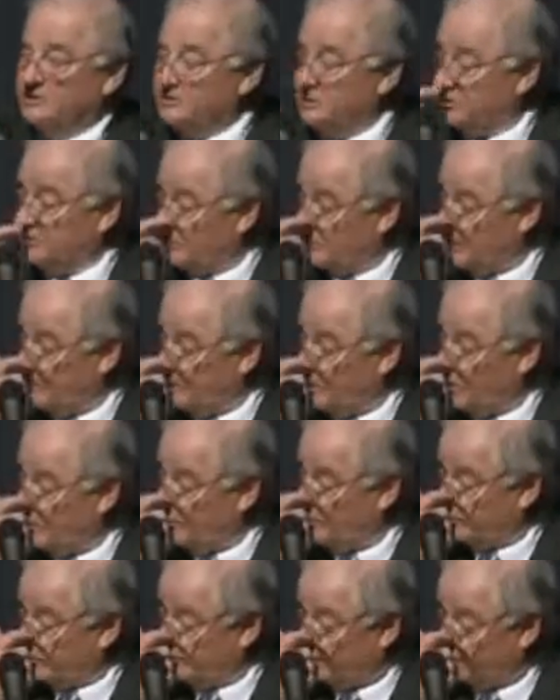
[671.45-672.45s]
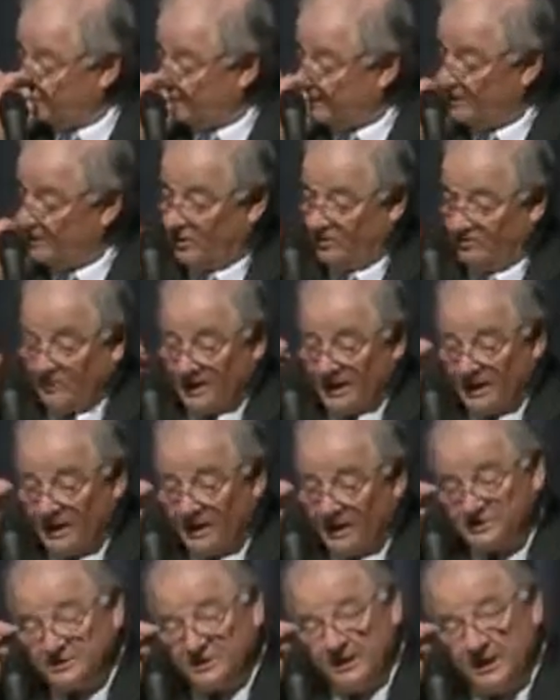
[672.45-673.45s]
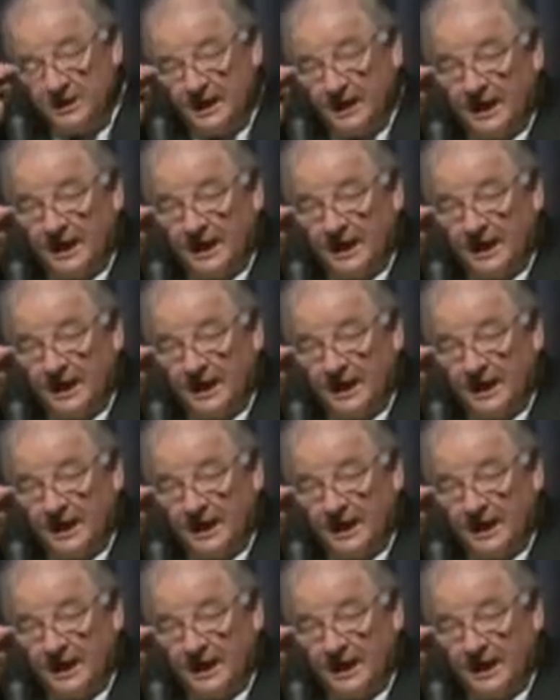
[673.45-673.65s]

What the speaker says: She took him home to meet her parents,